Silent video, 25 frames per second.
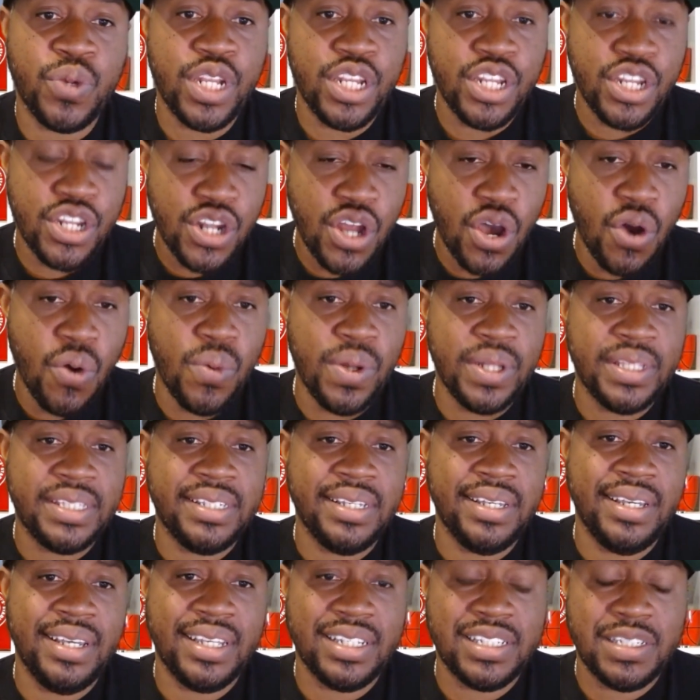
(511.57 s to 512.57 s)
we know what
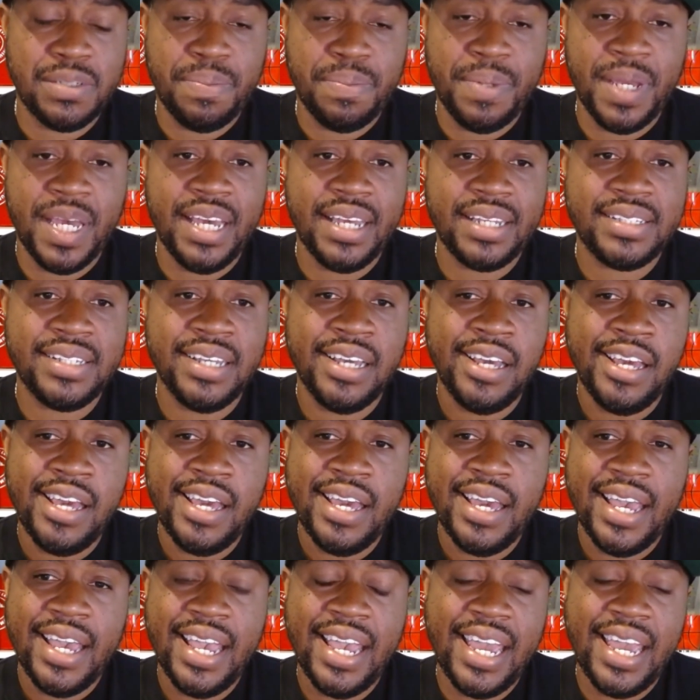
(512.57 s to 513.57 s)
to expect,
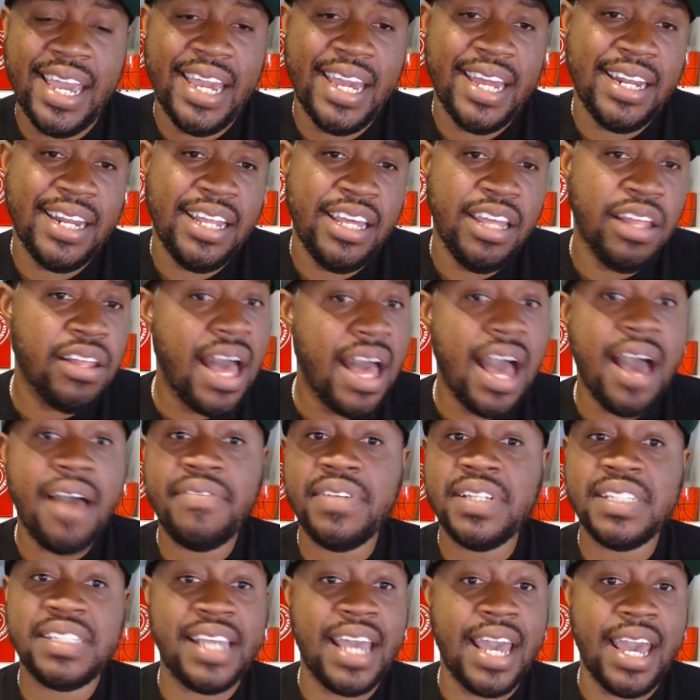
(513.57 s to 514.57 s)
and he'll
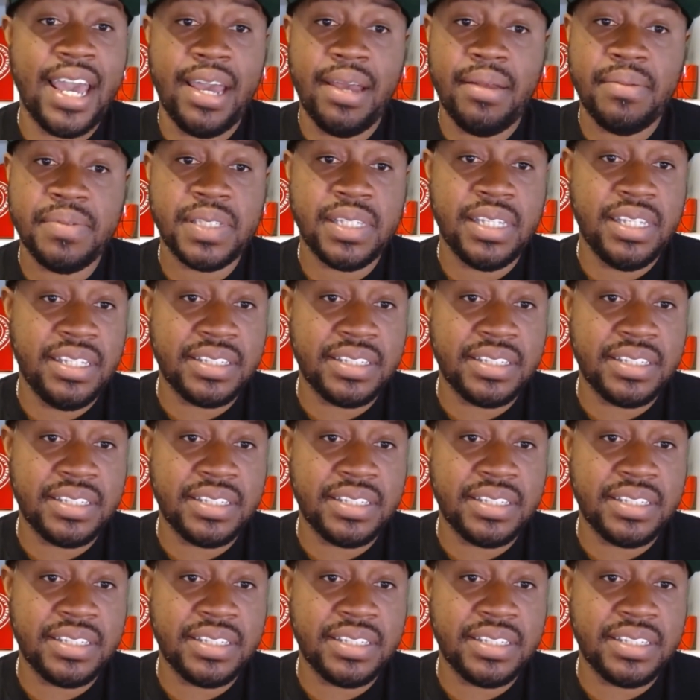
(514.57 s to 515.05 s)
have his games.